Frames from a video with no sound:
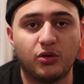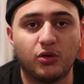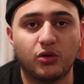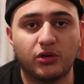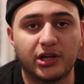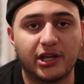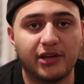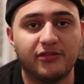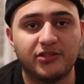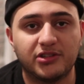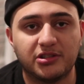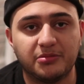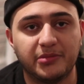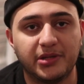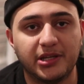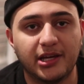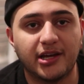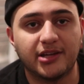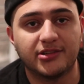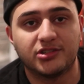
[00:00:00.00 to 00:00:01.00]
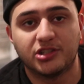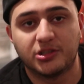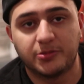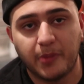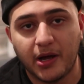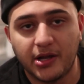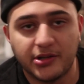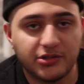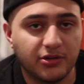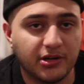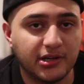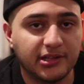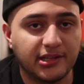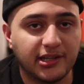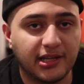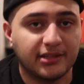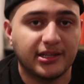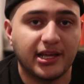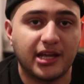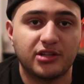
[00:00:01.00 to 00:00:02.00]
or given to me as a sponsor or anything
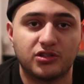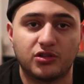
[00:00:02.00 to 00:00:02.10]
like that,